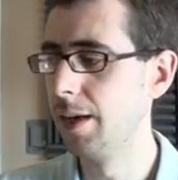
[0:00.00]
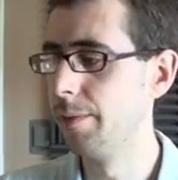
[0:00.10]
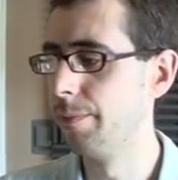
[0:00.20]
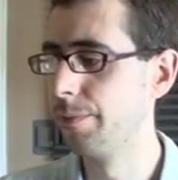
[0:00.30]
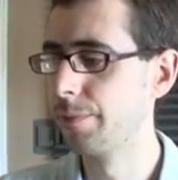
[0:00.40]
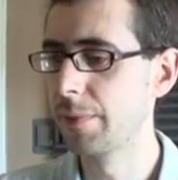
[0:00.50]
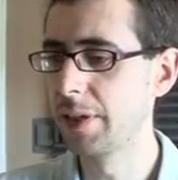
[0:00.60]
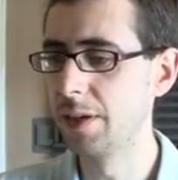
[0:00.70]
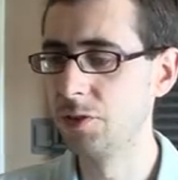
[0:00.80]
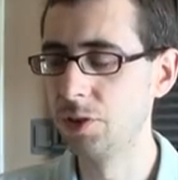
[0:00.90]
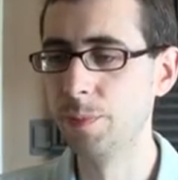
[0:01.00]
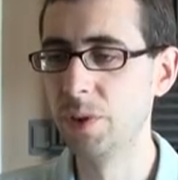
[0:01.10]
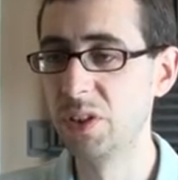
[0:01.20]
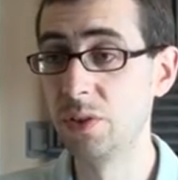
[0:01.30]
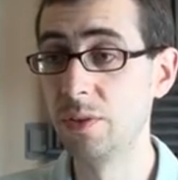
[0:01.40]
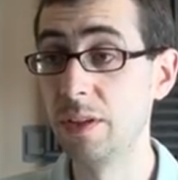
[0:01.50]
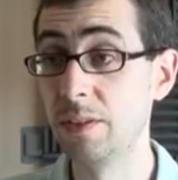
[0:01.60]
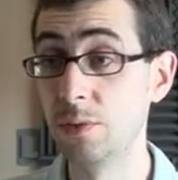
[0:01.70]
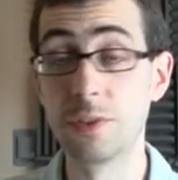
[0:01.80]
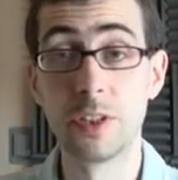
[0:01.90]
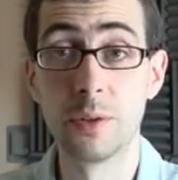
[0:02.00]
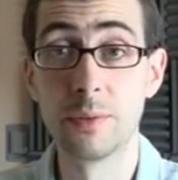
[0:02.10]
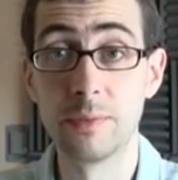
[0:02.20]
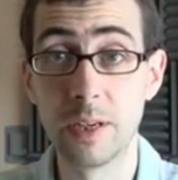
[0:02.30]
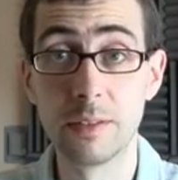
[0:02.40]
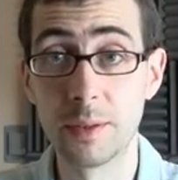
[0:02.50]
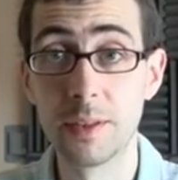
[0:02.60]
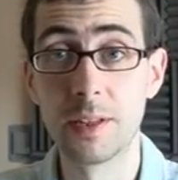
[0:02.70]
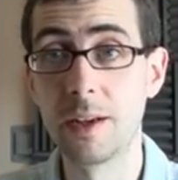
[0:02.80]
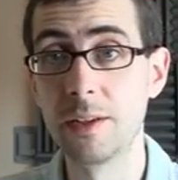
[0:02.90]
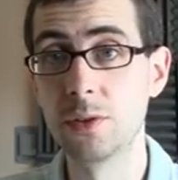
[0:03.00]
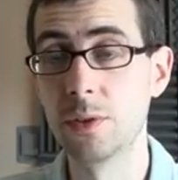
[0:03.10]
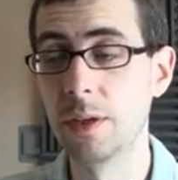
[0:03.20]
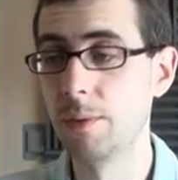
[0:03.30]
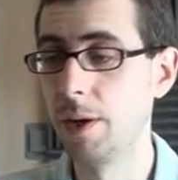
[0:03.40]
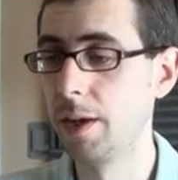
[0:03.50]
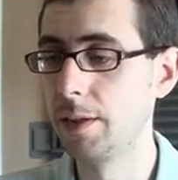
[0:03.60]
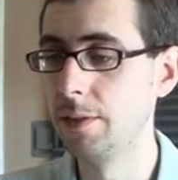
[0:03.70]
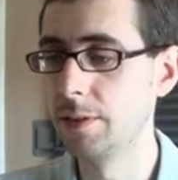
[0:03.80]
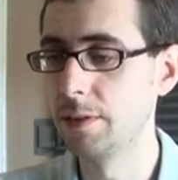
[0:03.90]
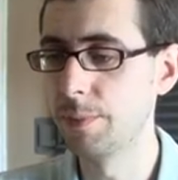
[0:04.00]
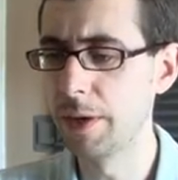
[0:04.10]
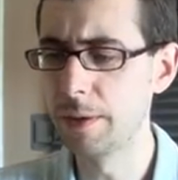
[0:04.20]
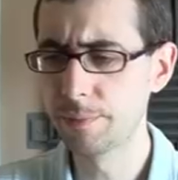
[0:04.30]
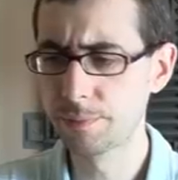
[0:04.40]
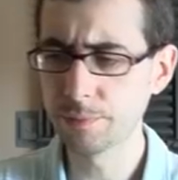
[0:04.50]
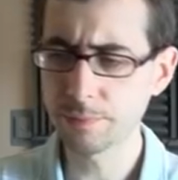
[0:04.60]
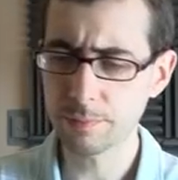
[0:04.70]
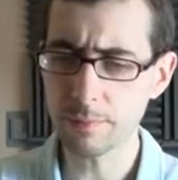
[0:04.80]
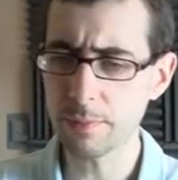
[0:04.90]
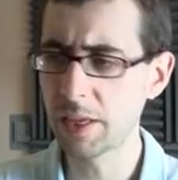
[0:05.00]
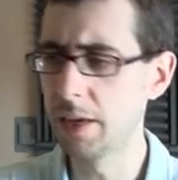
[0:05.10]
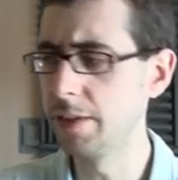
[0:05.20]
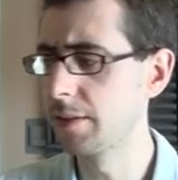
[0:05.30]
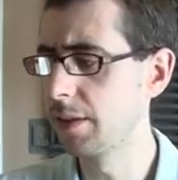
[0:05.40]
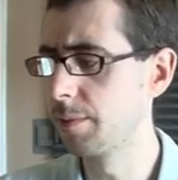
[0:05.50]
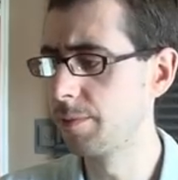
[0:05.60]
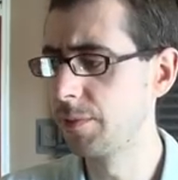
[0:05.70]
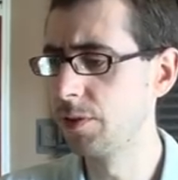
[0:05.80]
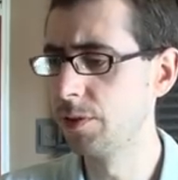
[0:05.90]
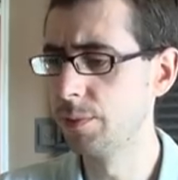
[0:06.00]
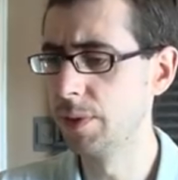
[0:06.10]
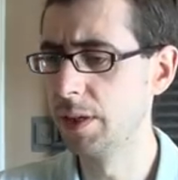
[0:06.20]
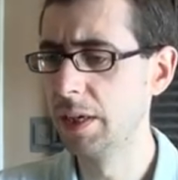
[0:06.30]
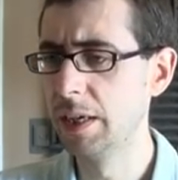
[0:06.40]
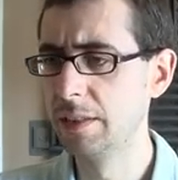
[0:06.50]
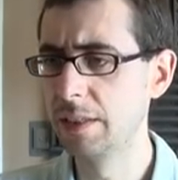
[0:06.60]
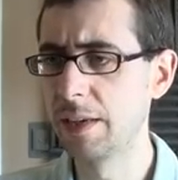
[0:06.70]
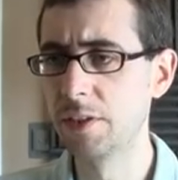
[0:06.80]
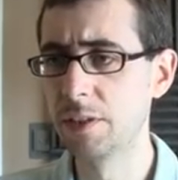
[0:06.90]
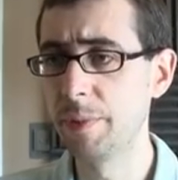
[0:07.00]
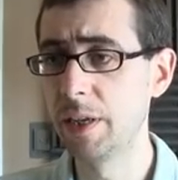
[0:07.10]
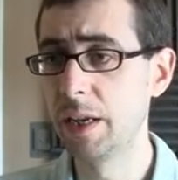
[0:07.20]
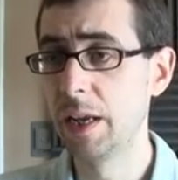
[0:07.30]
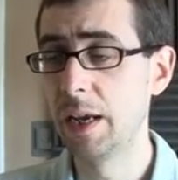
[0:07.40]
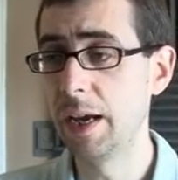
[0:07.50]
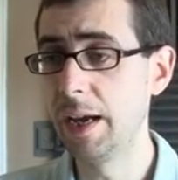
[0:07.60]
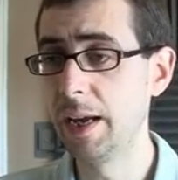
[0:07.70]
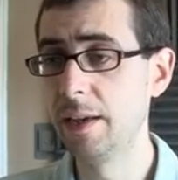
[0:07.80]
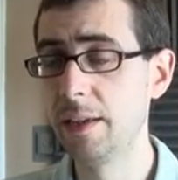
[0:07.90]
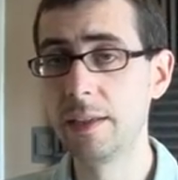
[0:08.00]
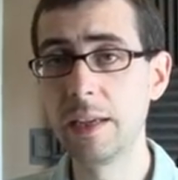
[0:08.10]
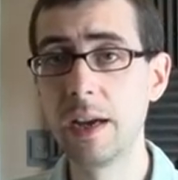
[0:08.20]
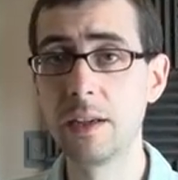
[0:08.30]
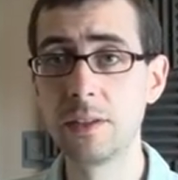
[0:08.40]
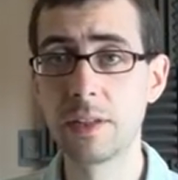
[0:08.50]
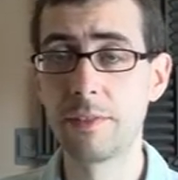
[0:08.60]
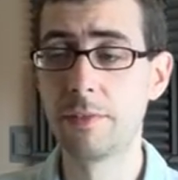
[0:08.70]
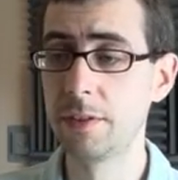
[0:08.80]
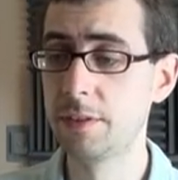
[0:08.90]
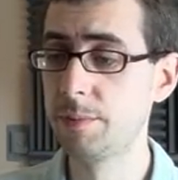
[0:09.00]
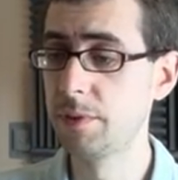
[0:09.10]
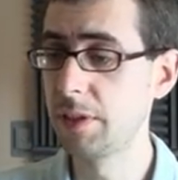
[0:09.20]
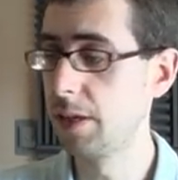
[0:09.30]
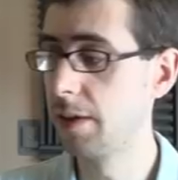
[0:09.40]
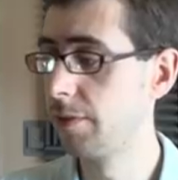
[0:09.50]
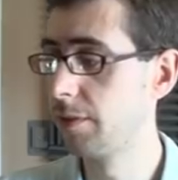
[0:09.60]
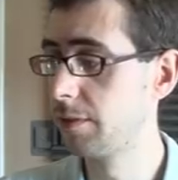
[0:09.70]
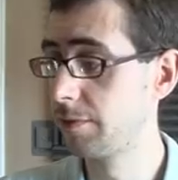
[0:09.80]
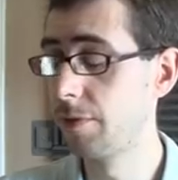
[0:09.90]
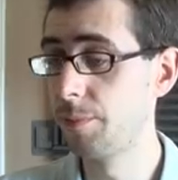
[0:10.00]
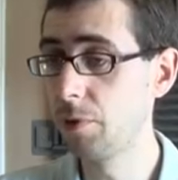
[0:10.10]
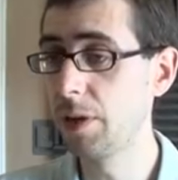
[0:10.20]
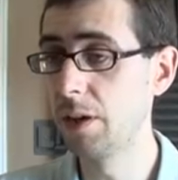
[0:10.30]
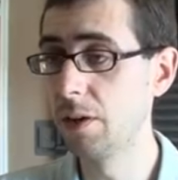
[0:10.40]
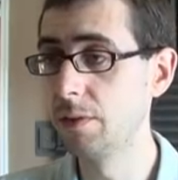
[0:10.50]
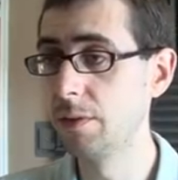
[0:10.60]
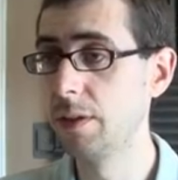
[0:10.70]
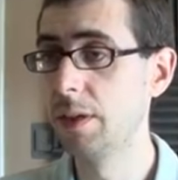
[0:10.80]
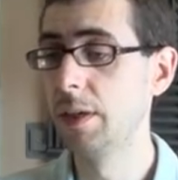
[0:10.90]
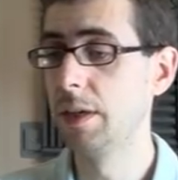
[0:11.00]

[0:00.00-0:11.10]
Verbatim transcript: um, you know, Xubuntu that is also, you know, something that I enjoy and quite like using as well. I decided to uh, to give it a spin, and uh, yeah, I used that for a subst uh, for a, for a pretty long